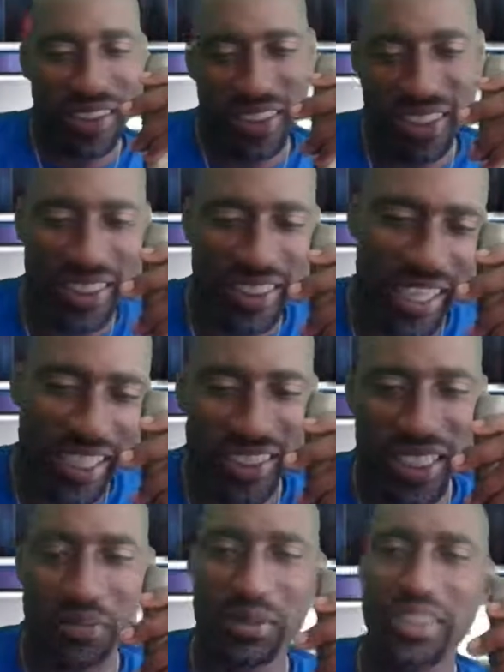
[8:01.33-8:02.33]
DJ
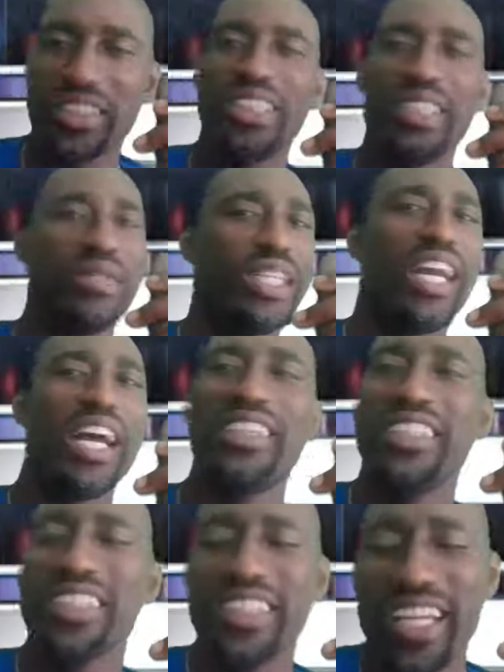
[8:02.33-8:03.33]
Academics to see what he got to
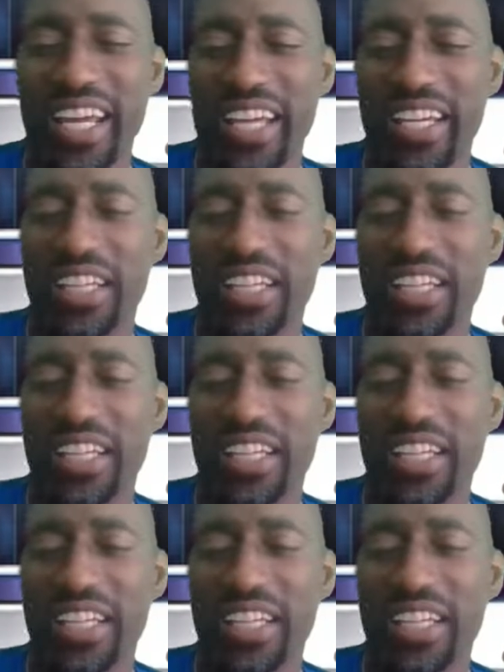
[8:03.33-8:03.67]
say.